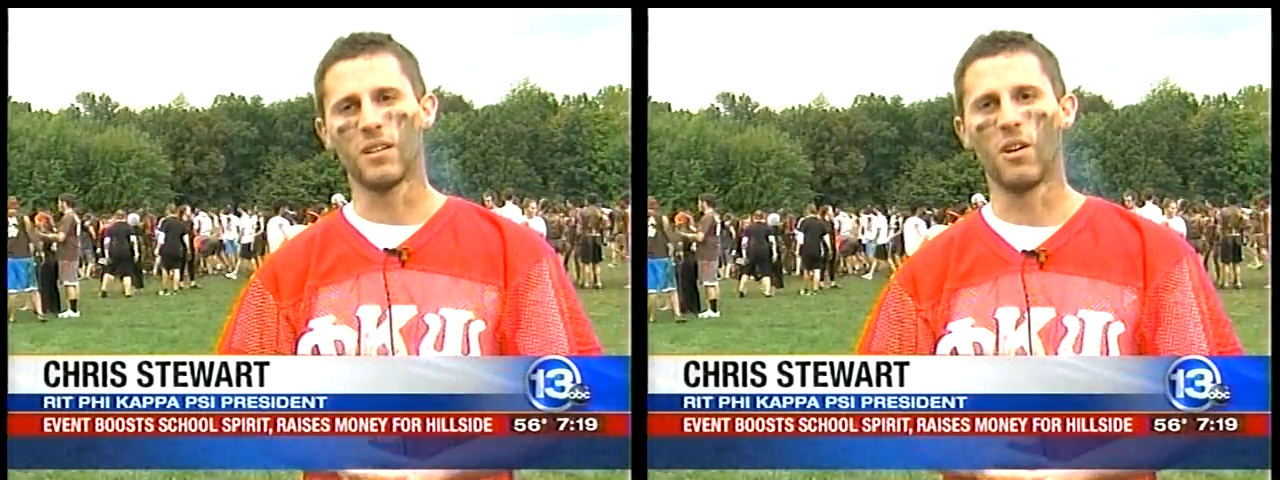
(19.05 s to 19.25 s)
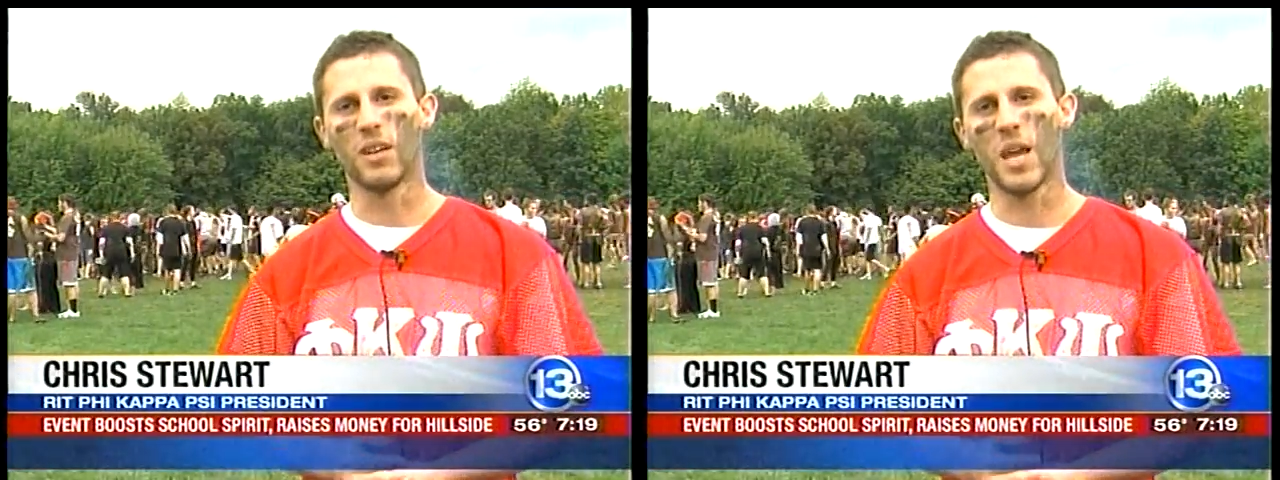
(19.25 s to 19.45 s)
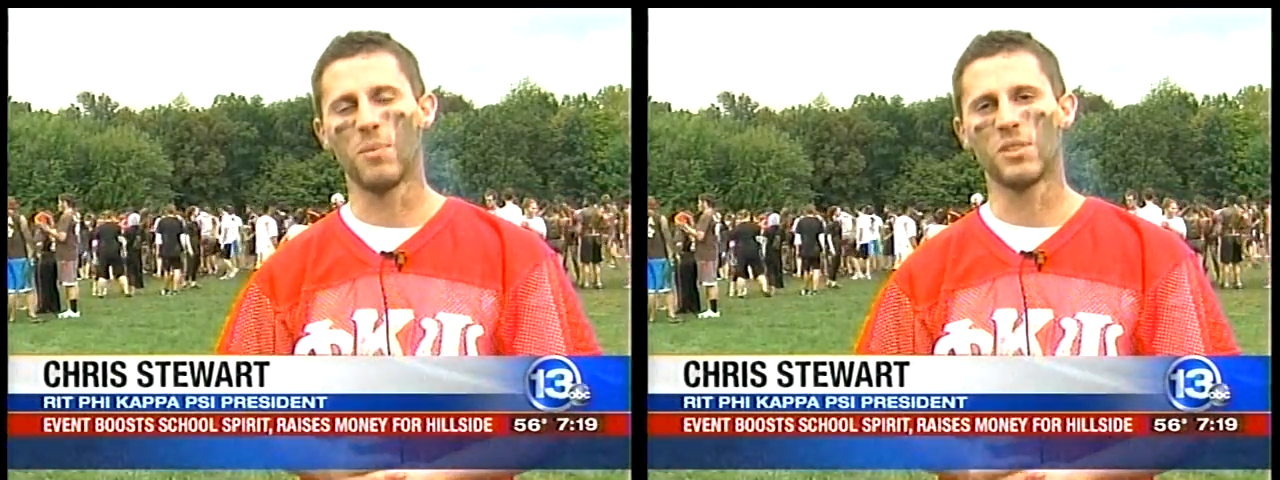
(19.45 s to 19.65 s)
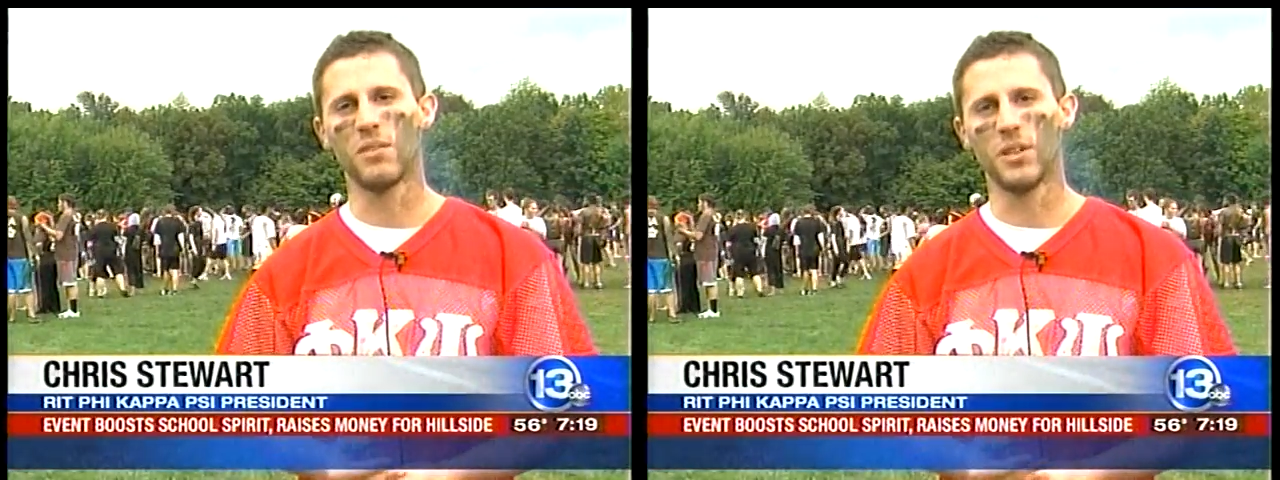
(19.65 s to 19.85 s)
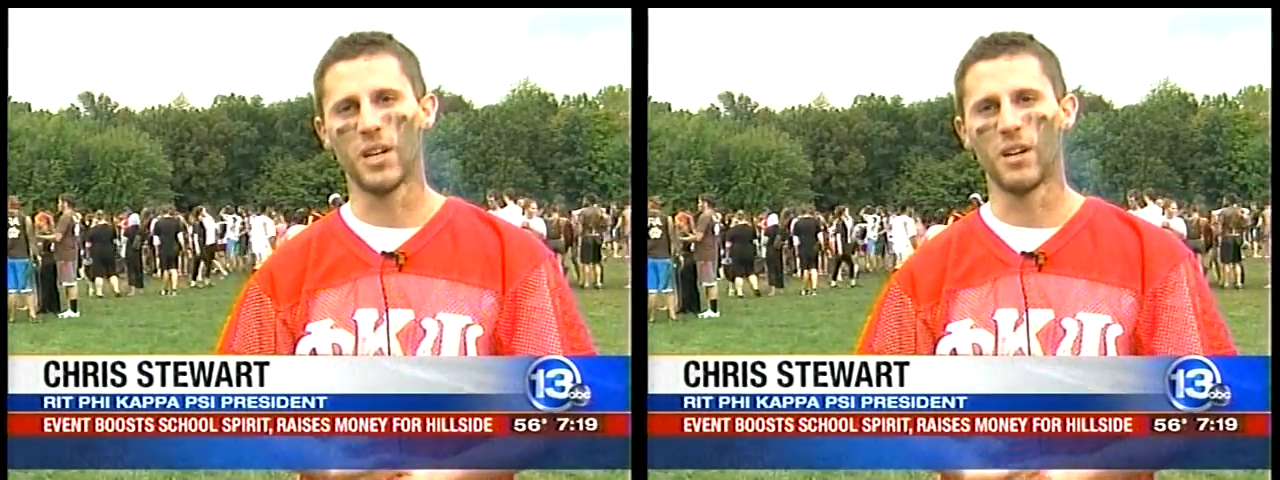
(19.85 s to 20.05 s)
on campus
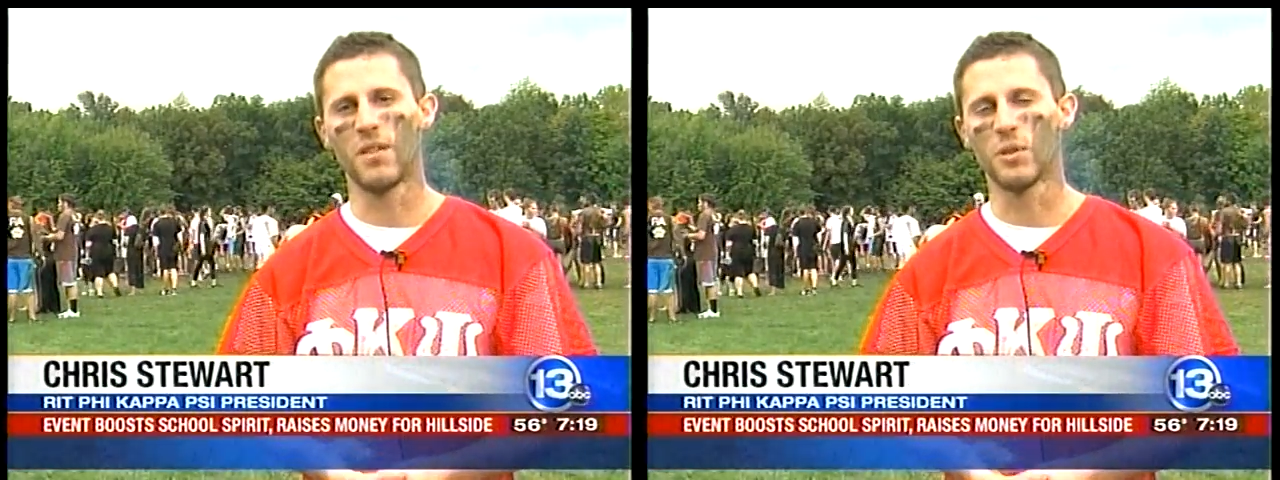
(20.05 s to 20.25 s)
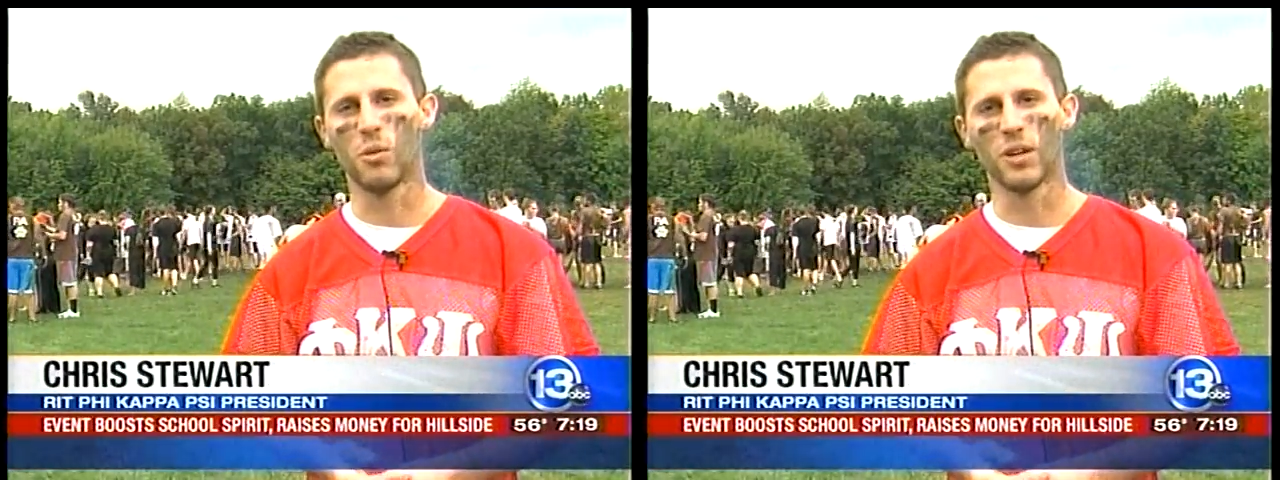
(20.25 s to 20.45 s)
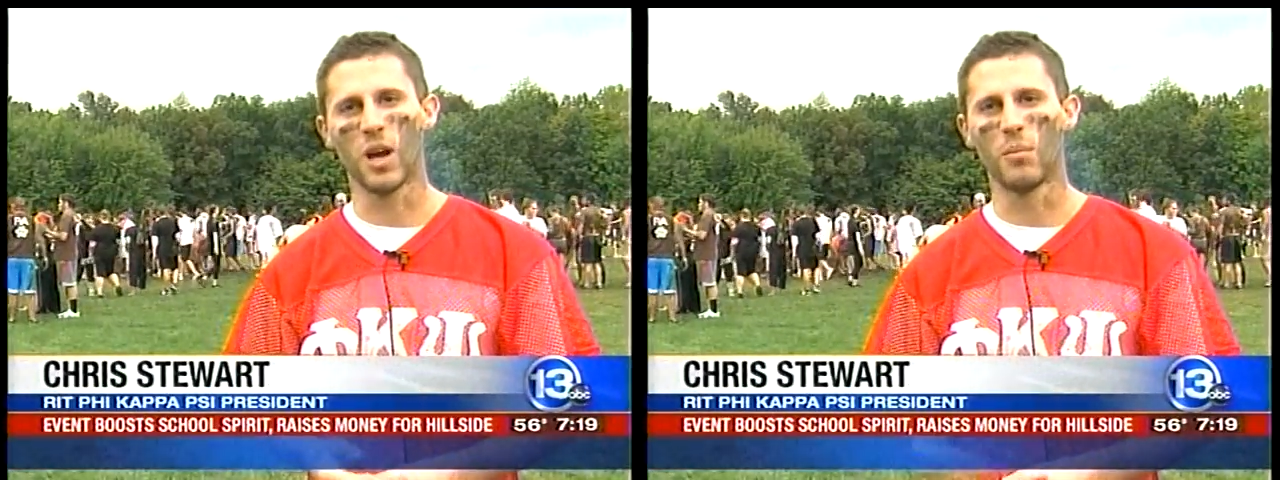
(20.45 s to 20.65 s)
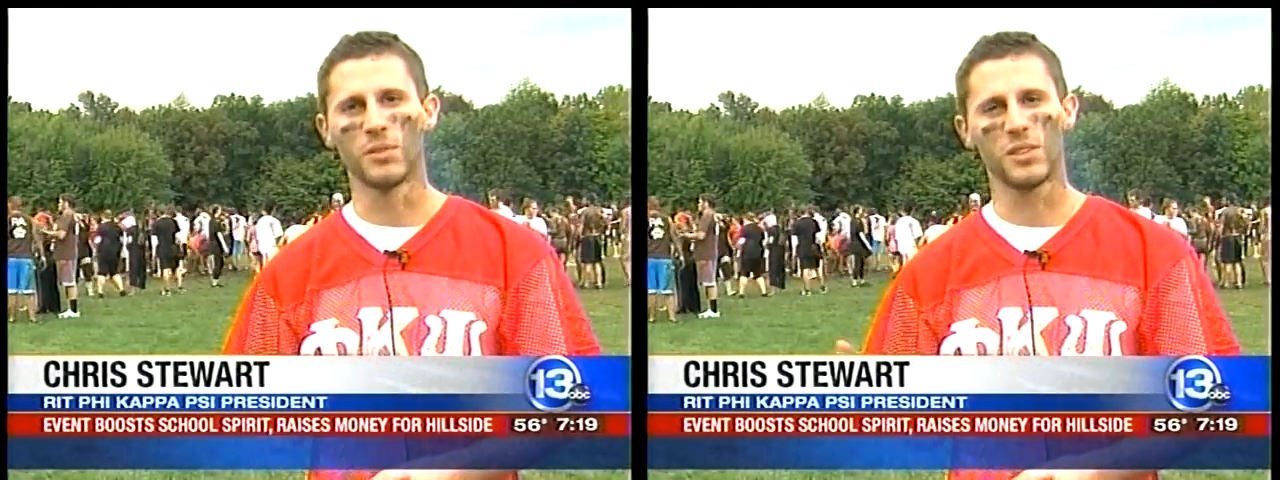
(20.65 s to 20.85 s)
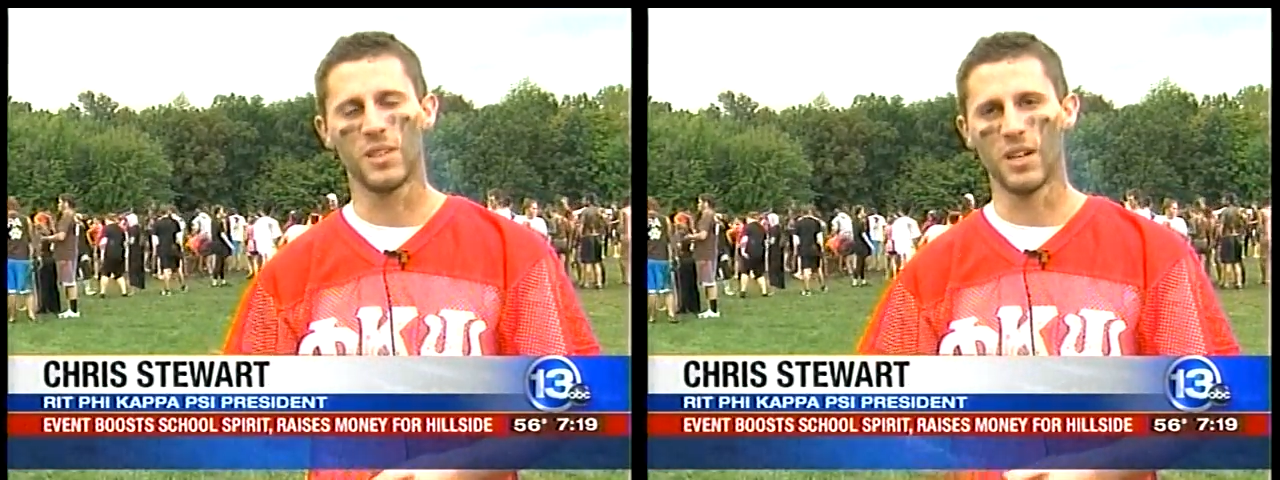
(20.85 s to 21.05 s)
every year. Everyone
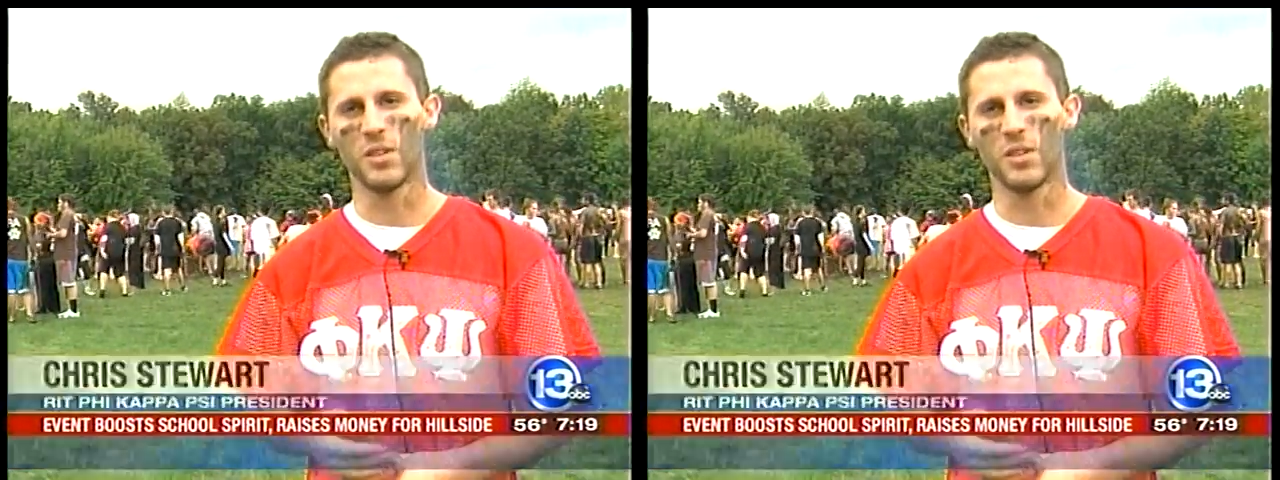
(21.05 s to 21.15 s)
comes here at